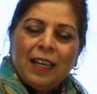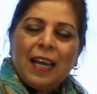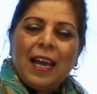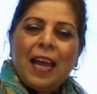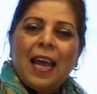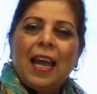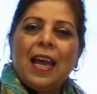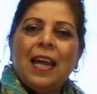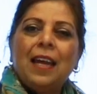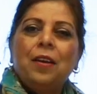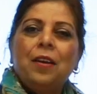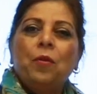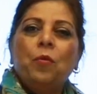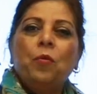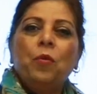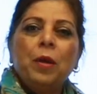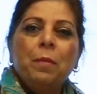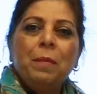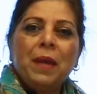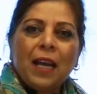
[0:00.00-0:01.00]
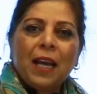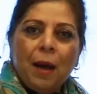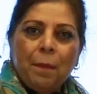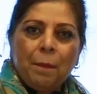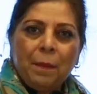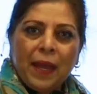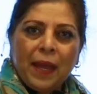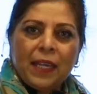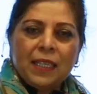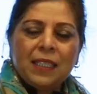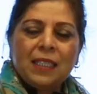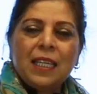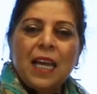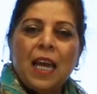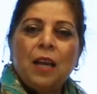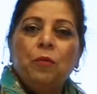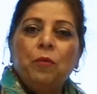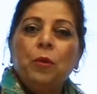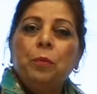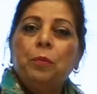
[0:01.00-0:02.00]
and we make a paste
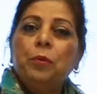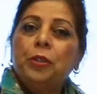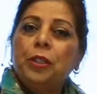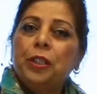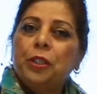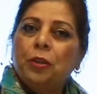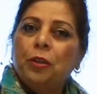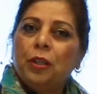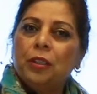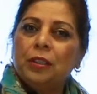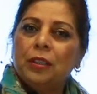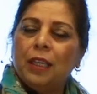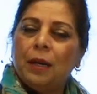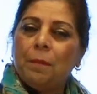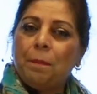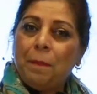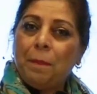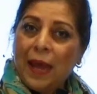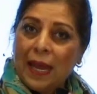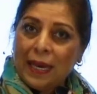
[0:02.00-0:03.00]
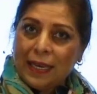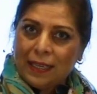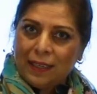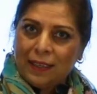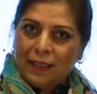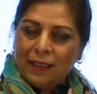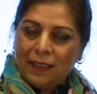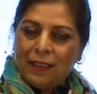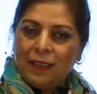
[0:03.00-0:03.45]
and we put it on the belly,